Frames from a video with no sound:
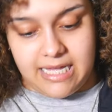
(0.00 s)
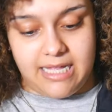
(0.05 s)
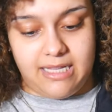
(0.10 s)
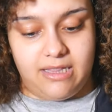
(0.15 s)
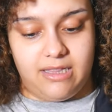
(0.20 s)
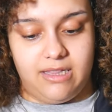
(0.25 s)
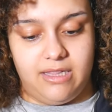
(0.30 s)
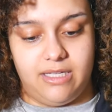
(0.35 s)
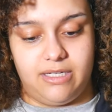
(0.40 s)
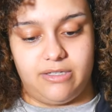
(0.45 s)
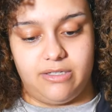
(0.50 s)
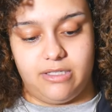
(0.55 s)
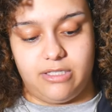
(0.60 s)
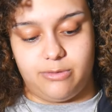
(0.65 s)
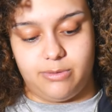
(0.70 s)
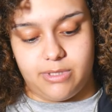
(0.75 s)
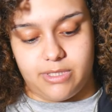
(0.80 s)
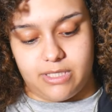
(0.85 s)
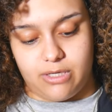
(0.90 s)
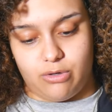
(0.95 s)
literally
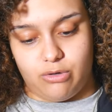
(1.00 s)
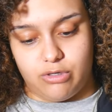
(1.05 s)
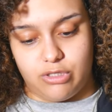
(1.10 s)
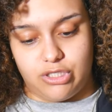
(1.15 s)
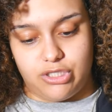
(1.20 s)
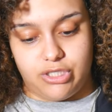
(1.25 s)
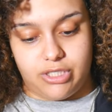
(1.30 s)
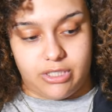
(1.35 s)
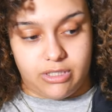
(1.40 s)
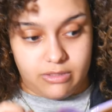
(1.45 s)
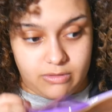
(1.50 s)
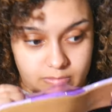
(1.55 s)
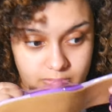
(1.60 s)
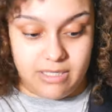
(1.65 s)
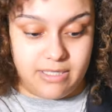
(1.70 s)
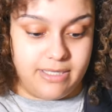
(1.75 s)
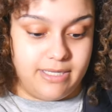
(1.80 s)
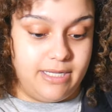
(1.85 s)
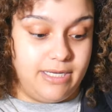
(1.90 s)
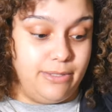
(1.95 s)
smells like horse shit.
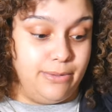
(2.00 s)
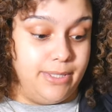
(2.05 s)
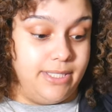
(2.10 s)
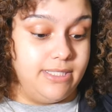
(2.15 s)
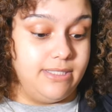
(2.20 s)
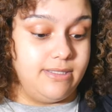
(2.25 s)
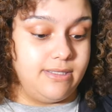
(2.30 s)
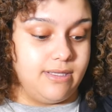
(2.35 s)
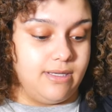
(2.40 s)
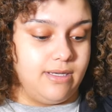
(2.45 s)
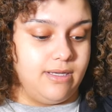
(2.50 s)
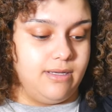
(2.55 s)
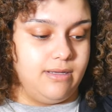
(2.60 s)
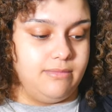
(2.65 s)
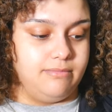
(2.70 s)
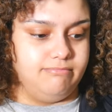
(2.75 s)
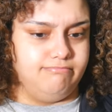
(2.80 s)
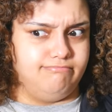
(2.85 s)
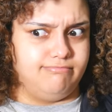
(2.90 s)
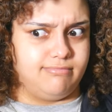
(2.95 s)
Anyways,
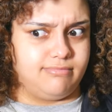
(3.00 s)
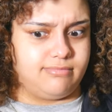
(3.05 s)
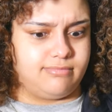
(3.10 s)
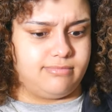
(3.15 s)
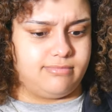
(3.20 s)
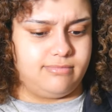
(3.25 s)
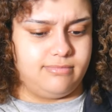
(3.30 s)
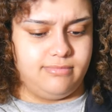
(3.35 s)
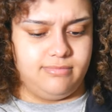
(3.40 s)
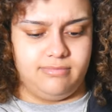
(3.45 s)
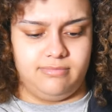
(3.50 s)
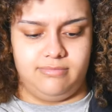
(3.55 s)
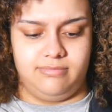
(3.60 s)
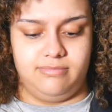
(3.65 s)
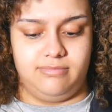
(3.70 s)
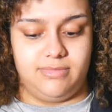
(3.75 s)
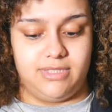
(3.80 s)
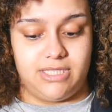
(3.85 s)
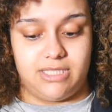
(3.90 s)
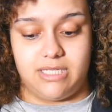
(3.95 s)

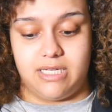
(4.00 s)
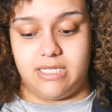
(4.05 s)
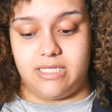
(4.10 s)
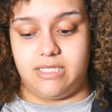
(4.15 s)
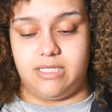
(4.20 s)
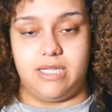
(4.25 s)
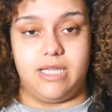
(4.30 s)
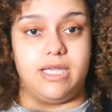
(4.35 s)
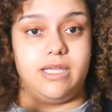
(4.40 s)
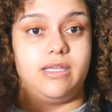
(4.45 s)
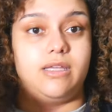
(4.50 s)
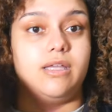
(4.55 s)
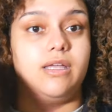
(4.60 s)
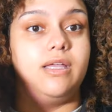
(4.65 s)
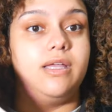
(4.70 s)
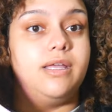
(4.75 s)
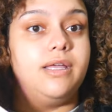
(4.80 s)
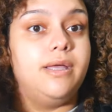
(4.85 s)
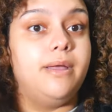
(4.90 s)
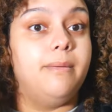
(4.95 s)
disgusting.
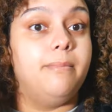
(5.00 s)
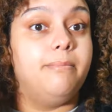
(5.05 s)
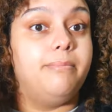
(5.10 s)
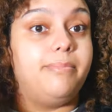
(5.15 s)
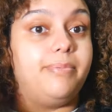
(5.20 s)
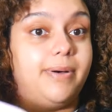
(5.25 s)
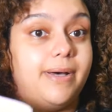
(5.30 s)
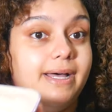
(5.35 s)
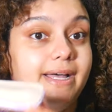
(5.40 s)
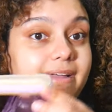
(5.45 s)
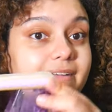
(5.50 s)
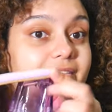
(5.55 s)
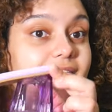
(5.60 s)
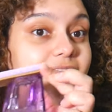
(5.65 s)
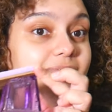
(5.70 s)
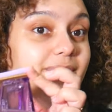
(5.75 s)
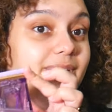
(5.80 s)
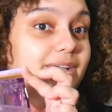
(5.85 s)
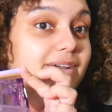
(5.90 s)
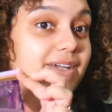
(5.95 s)

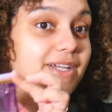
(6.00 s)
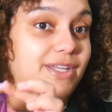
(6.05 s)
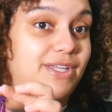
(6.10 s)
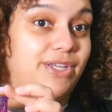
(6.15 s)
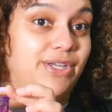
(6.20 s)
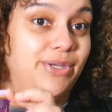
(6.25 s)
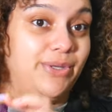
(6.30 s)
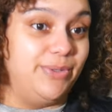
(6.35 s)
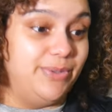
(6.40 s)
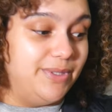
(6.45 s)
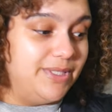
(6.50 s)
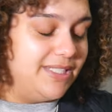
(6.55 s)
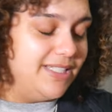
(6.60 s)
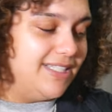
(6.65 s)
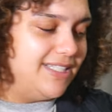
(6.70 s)
Very cute.